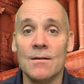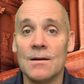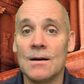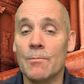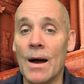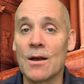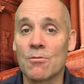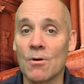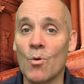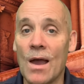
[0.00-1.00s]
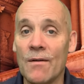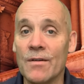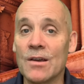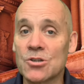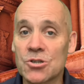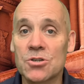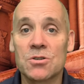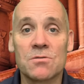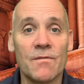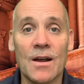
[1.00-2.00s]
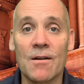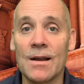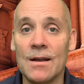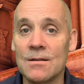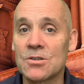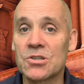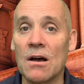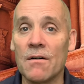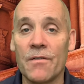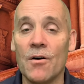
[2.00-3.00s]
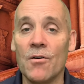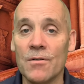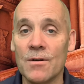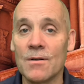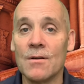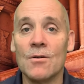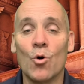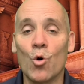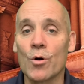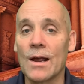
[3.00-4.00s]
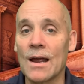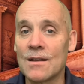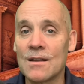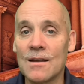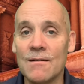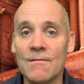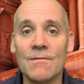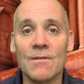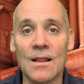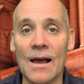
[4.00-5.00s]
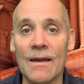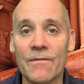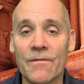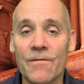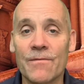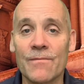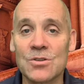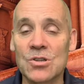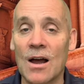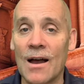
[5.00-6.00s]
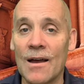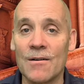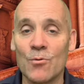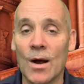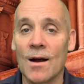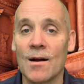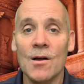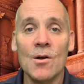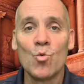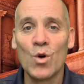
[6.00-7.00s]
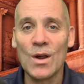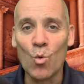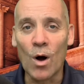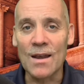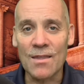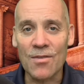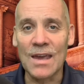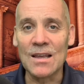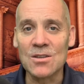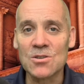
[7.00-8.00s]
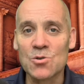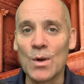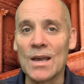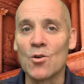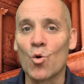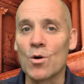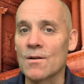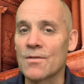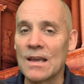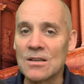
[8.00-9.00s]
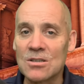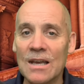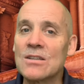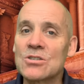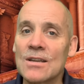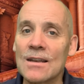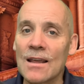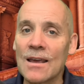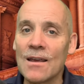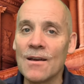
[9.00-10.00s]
microwave-ish, very cell phone-oriented lifestyle where we want things, we can order things instantly,